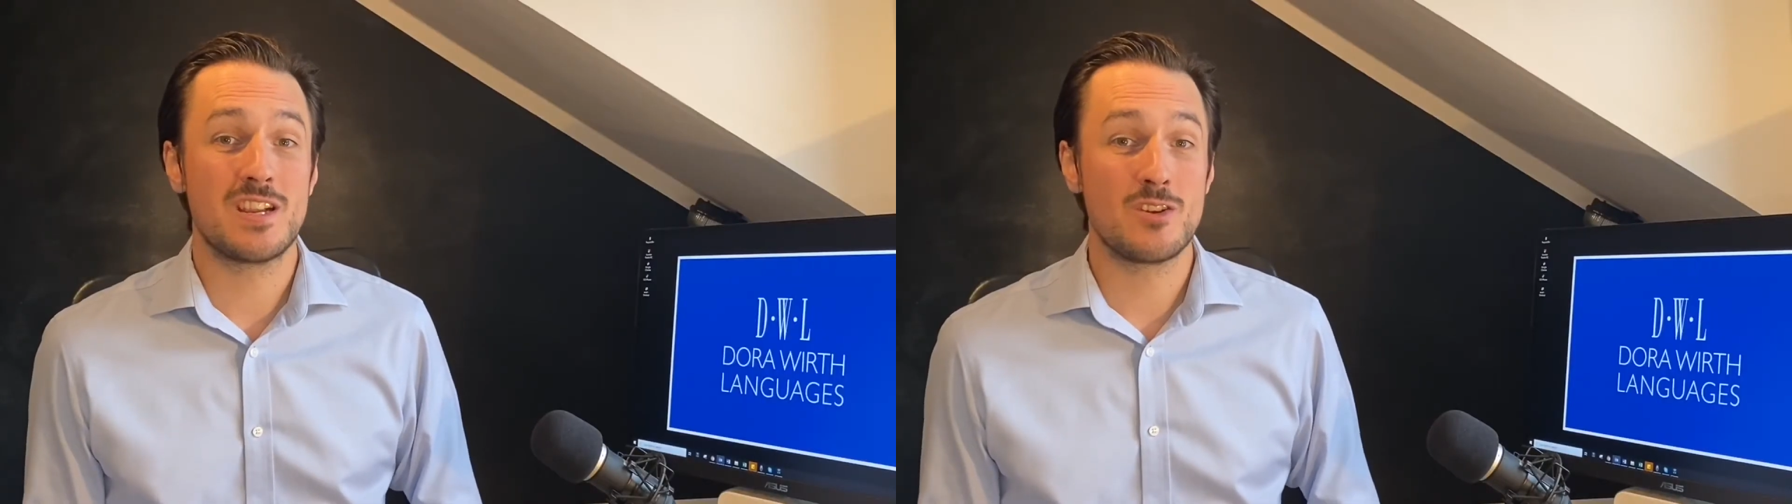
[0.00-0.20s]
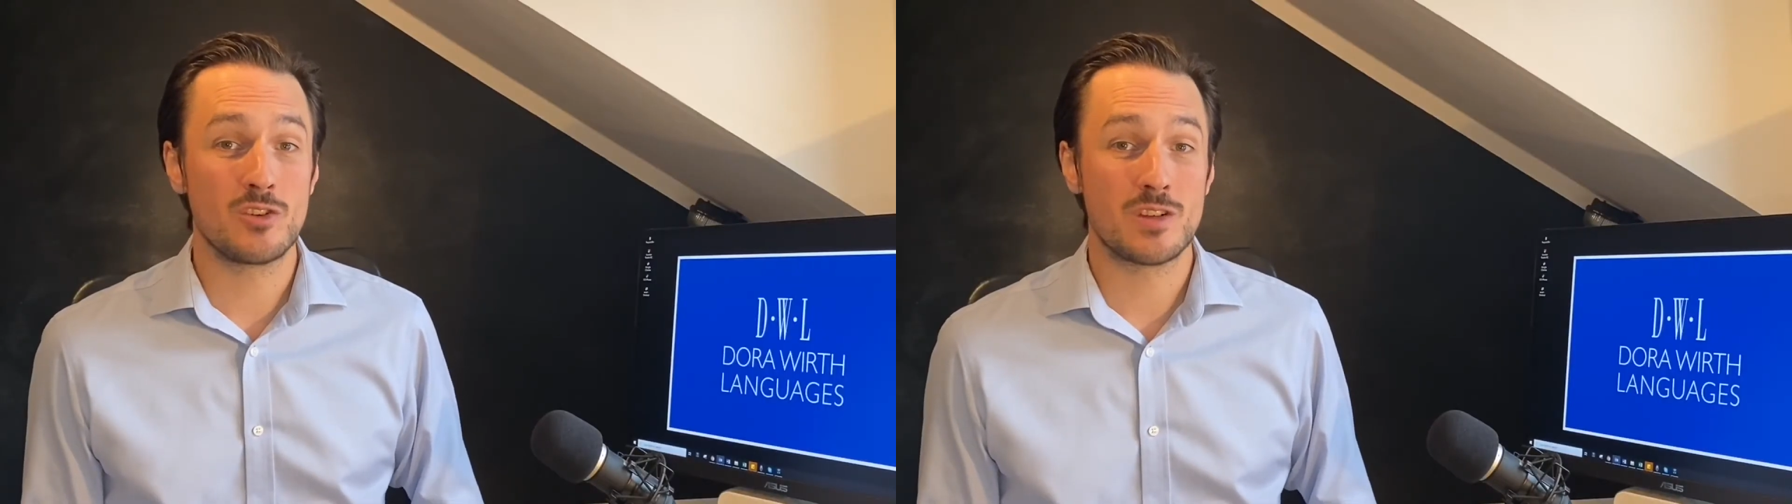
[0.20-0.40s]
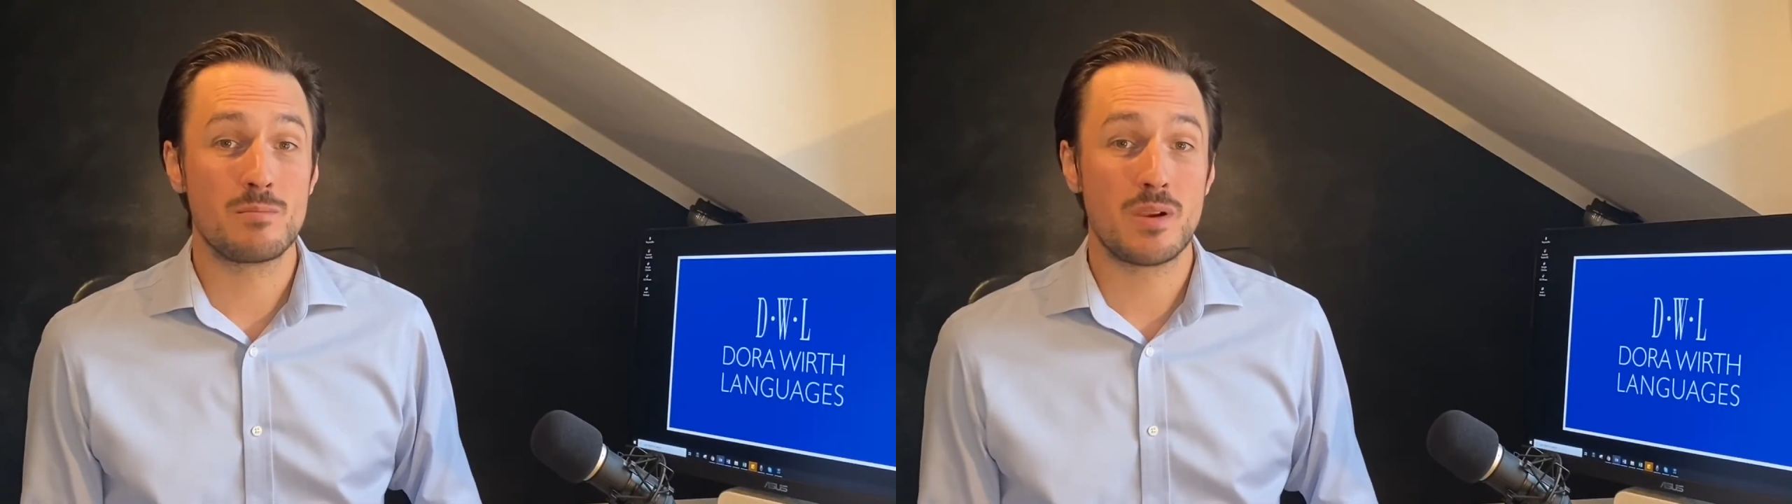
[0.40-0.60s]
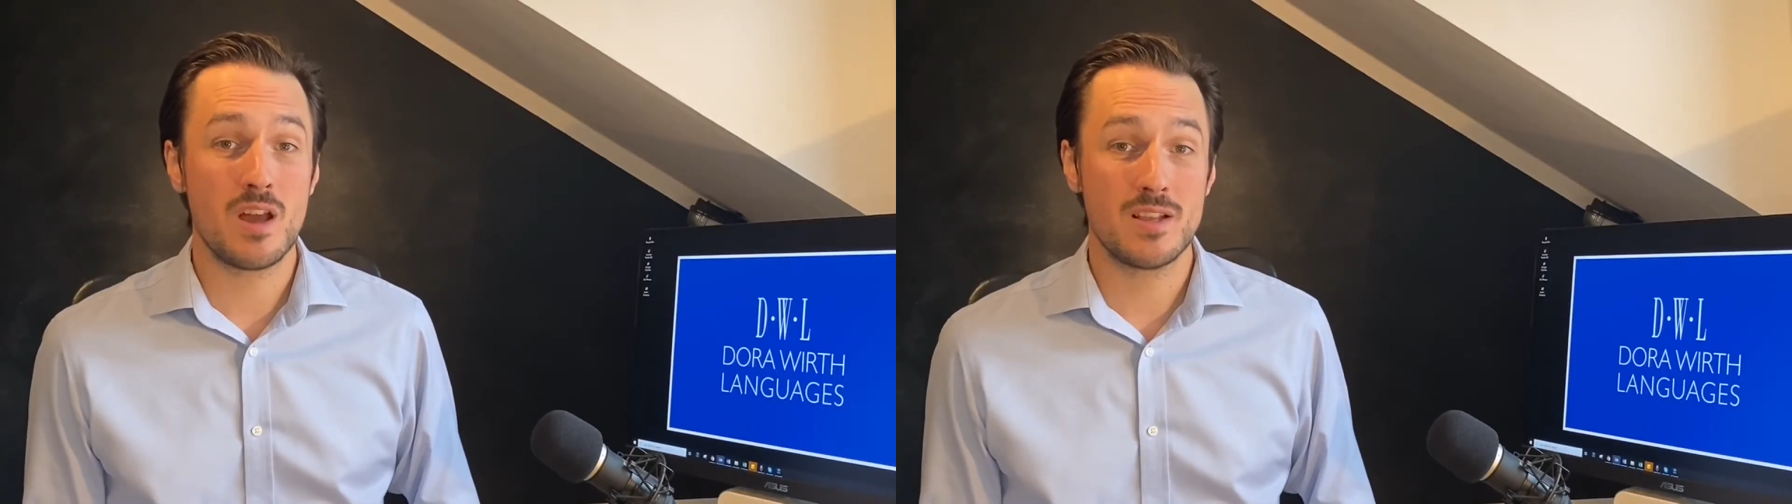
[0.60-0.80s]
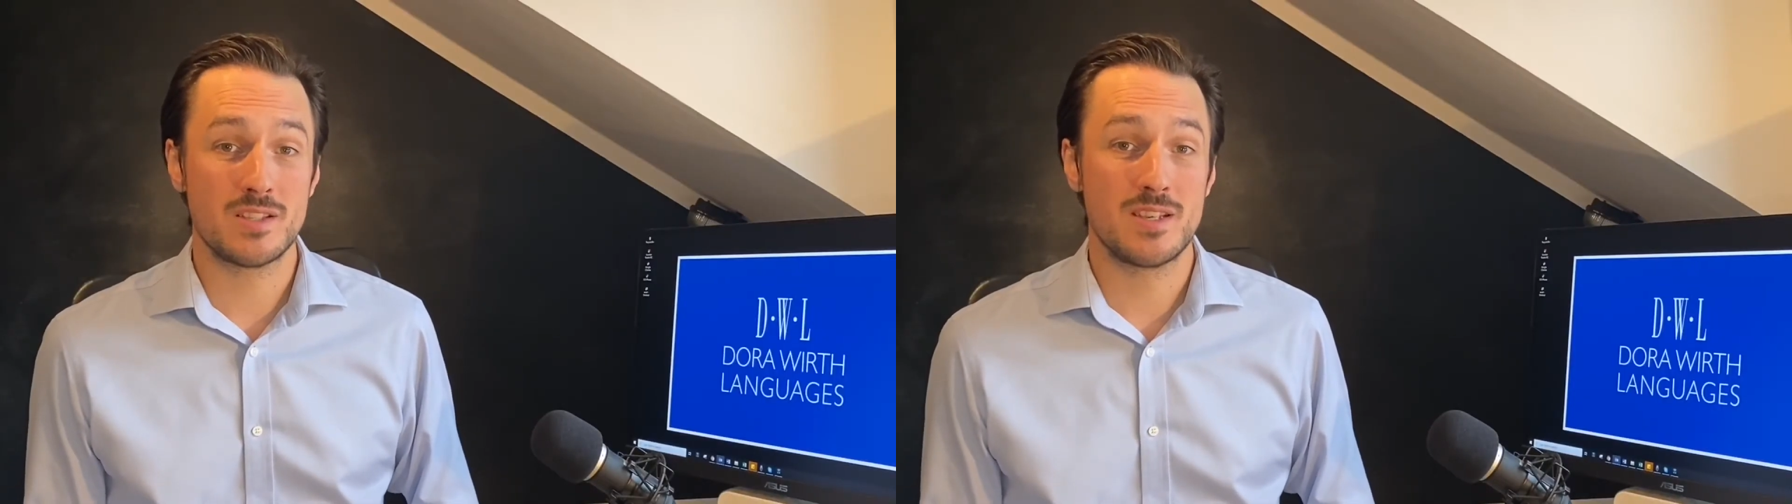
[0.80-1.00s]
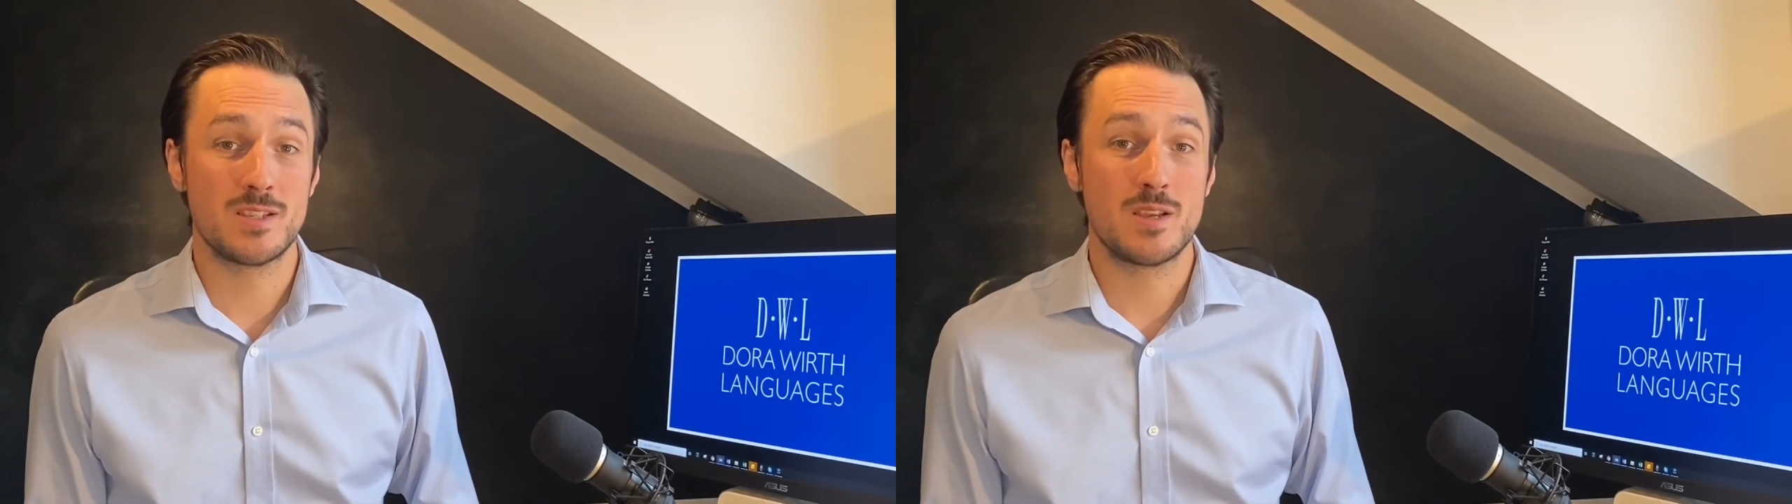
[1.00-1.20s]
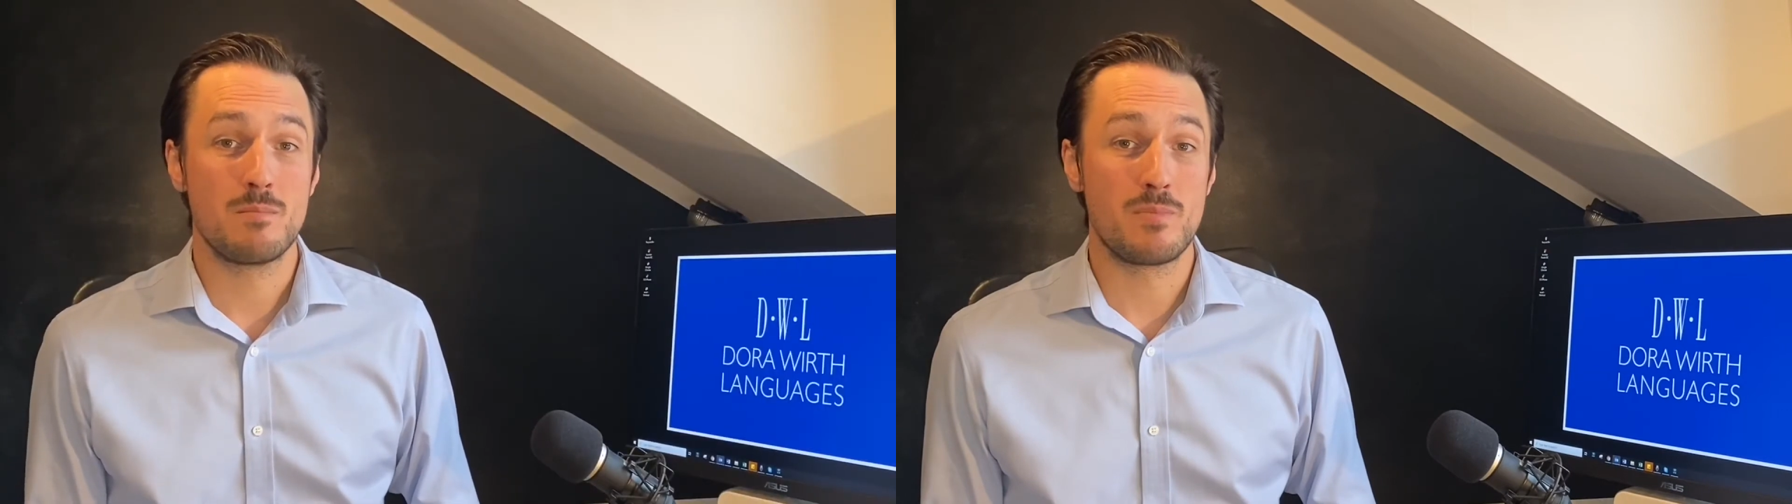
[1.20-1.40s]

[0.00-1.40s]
non-compliances